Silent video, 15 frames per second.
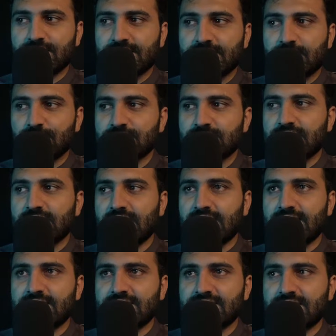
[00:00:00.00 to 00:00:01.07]
it out
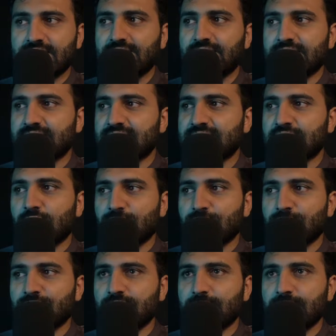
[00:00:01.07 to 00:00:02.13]
and see what this
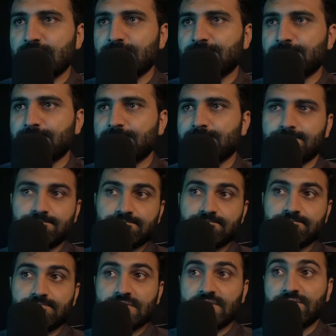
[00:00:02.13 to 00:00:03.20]
output will be.
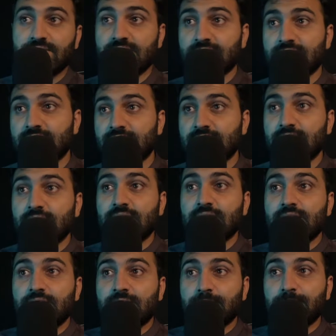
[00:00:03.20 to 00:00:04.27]
Weird.
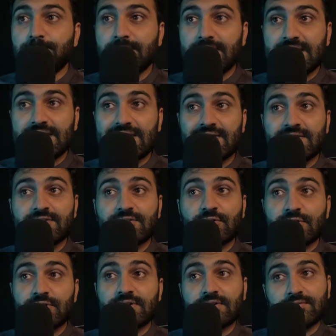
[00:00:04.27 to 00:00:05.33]
B is
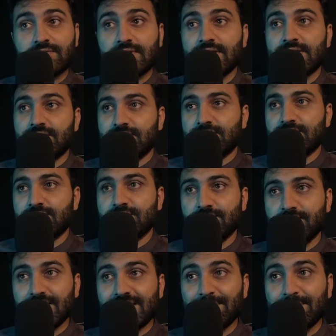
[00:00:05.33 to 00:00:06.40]
not defined.
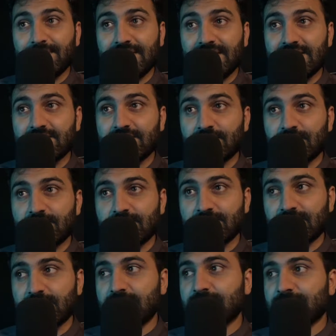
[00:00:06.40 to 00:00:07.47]
Why B is not
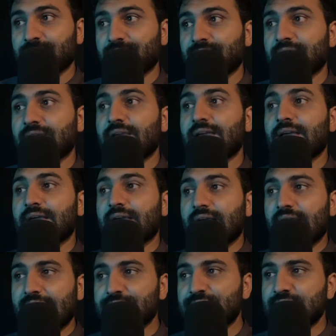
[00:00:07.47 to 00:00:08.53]
defined?
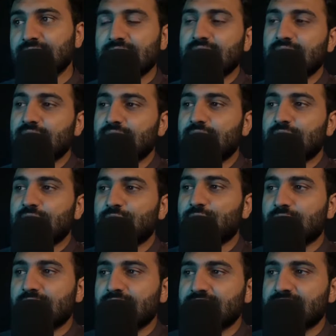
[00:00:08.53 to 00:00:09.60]
Actually, you
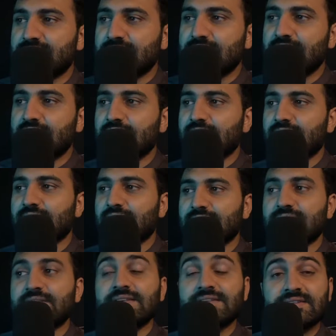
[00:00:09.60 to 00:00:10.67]
can see
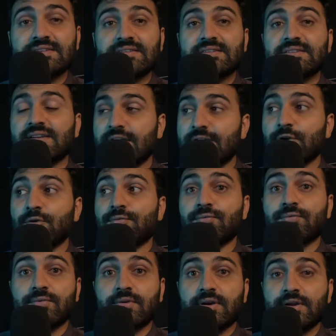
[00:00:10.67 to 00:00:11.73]
like this is kind
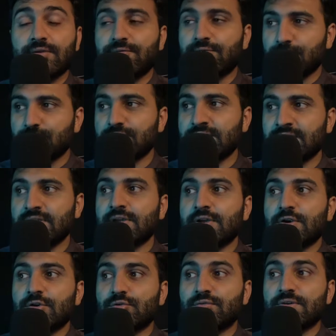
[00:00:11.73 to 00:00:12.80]
of confusing
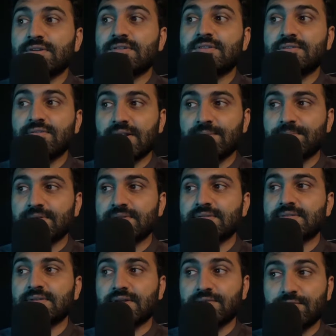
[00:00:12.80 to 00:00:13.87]
towards
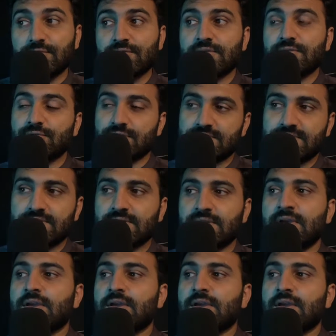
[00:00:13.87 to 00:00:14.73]
developers, confusing question,